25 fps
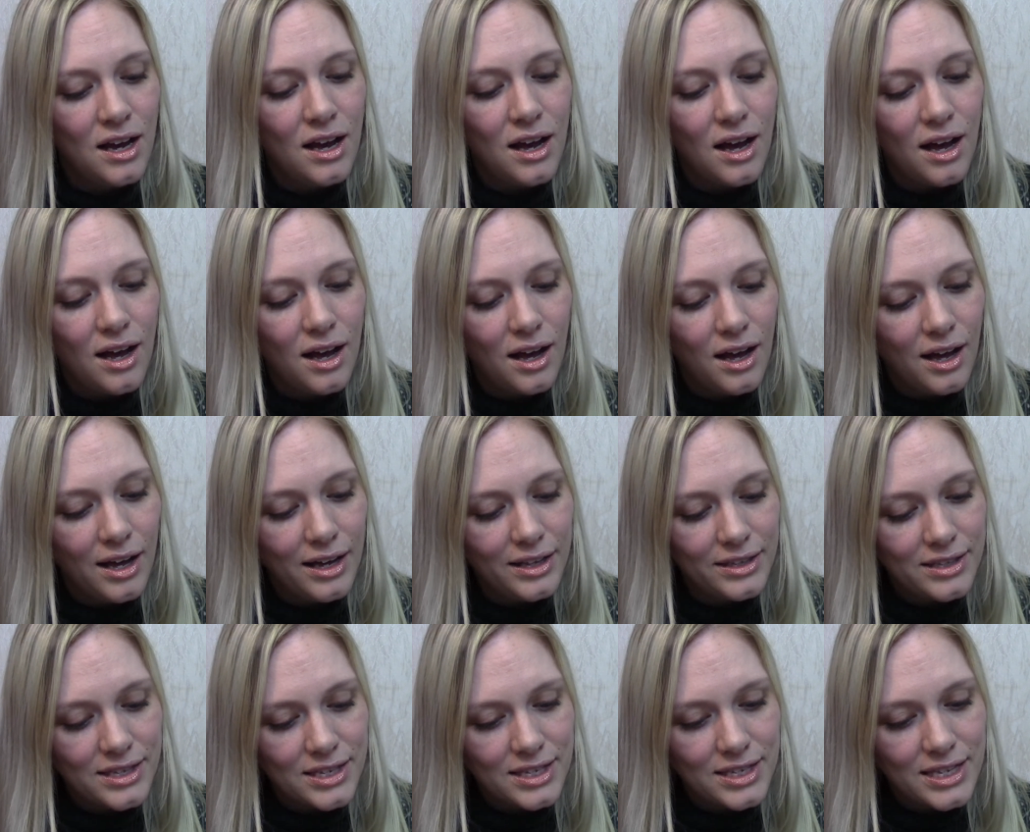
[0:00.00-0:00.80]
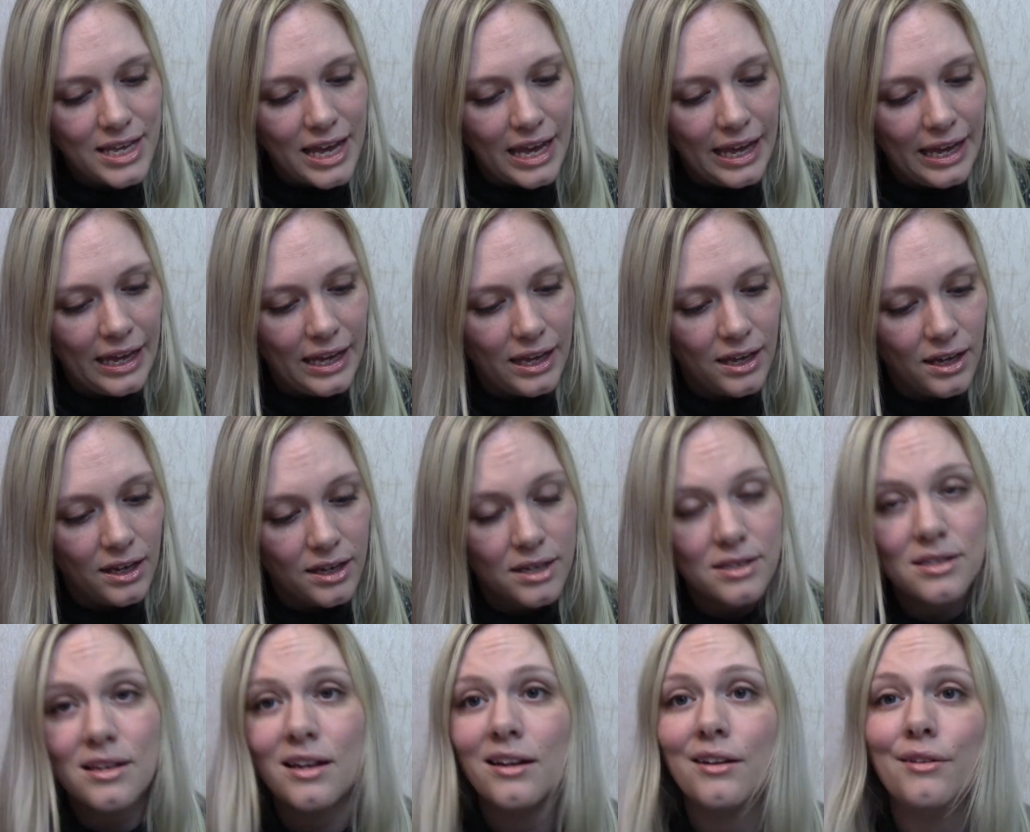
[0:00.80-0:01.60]
and see,
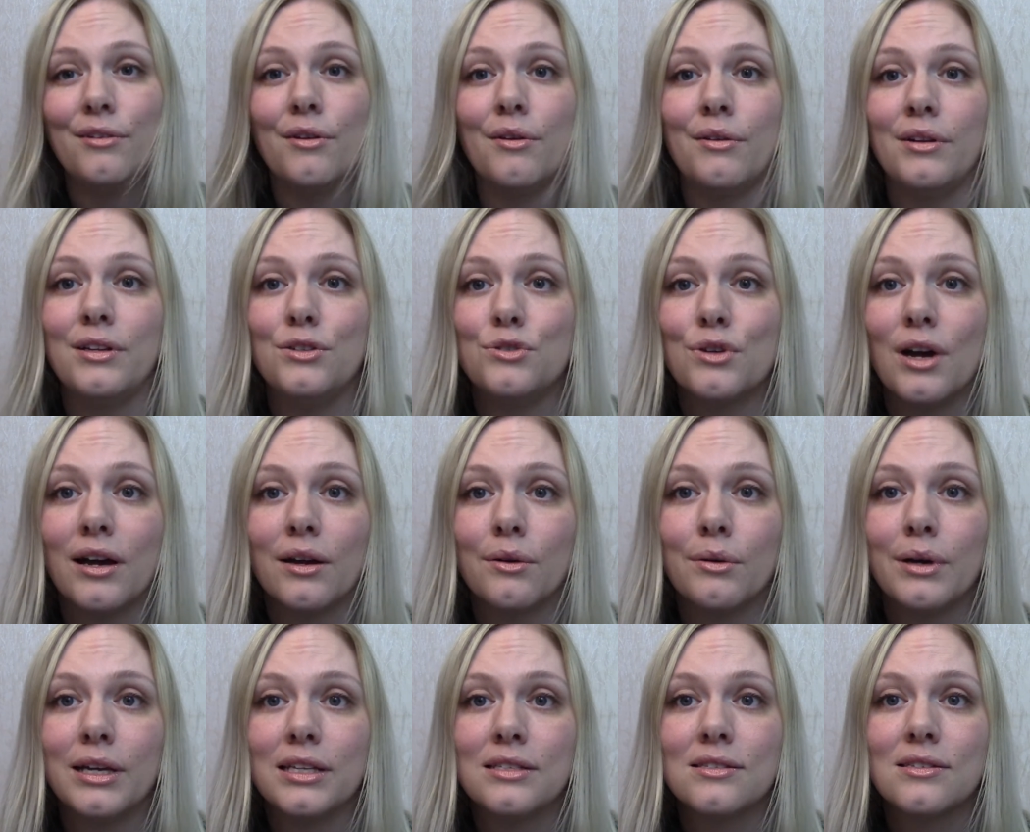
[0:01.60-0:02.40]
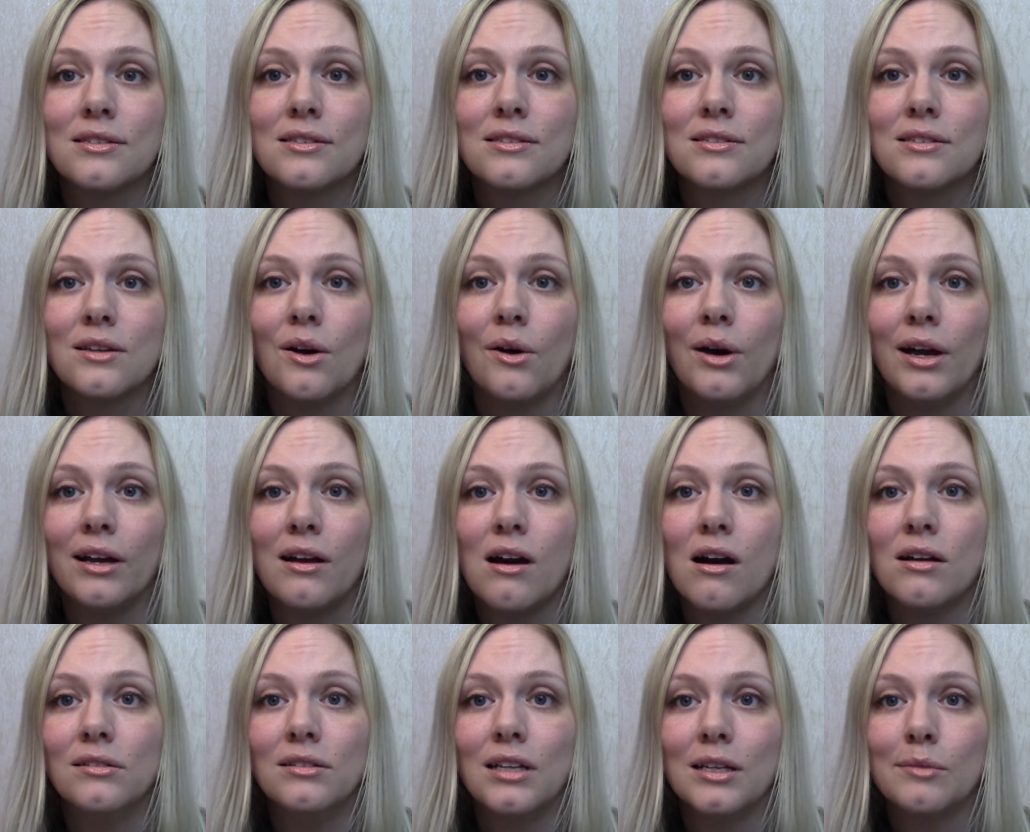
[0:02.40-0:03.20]
because I don't know any drag queens, so I
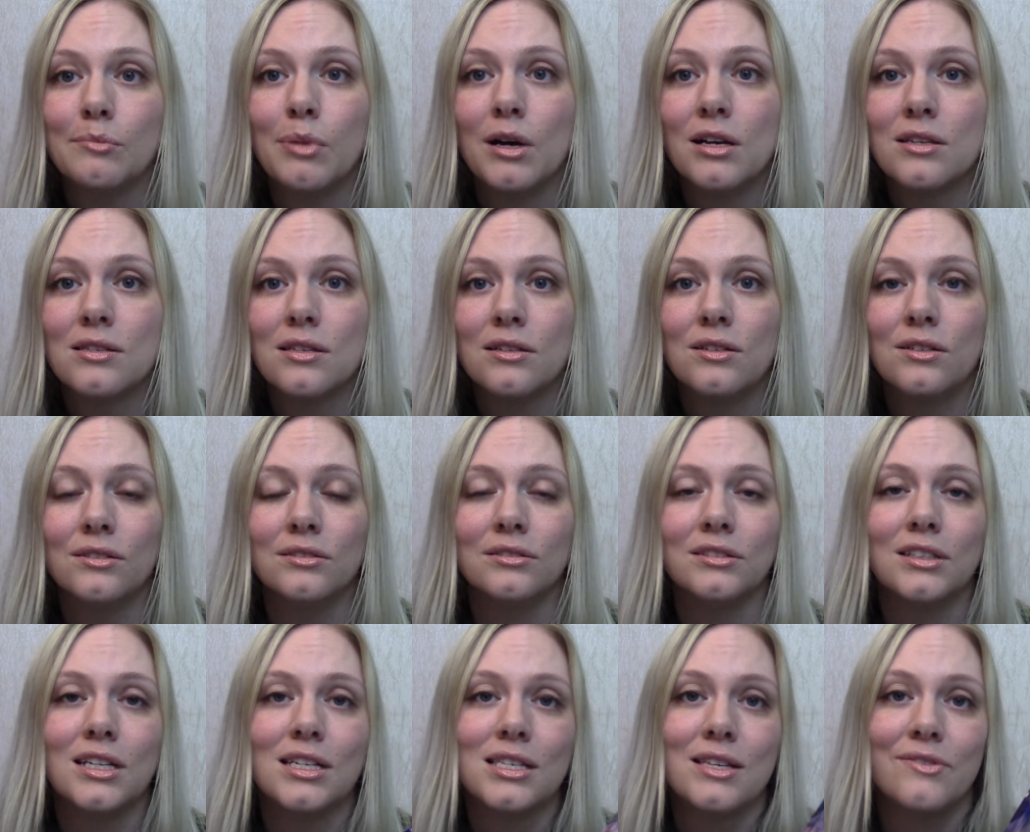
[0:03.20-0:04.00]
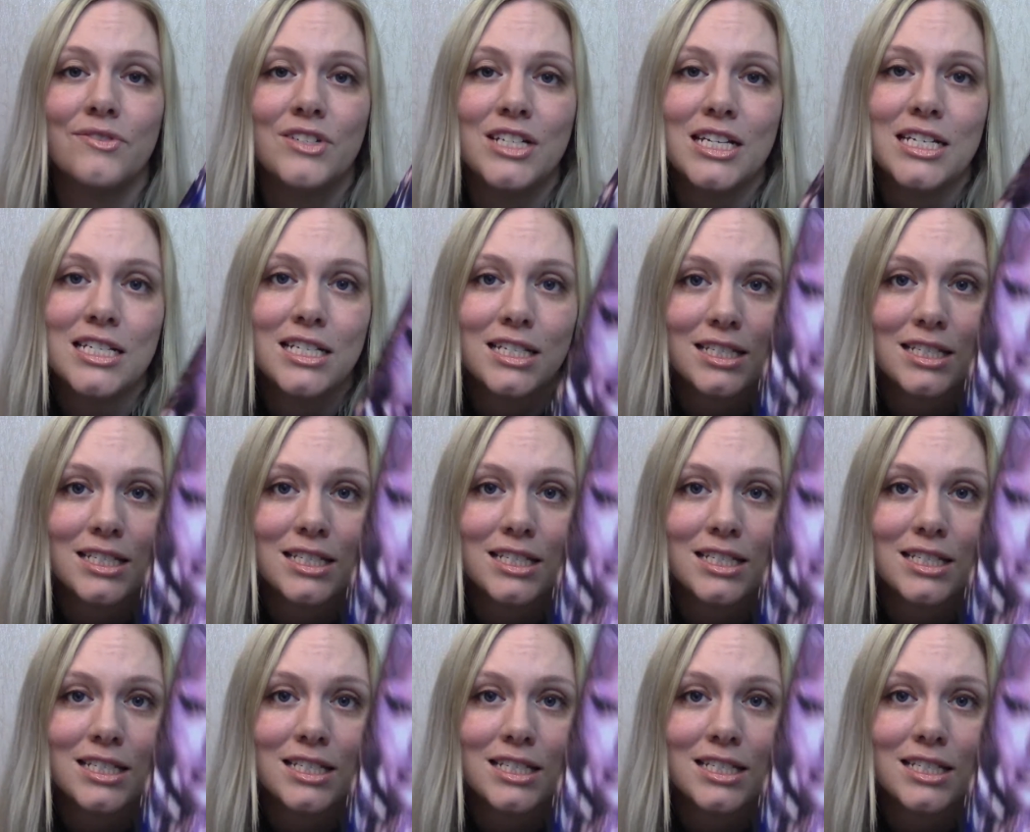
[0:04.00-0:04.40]
can't like pass it on, because if I did,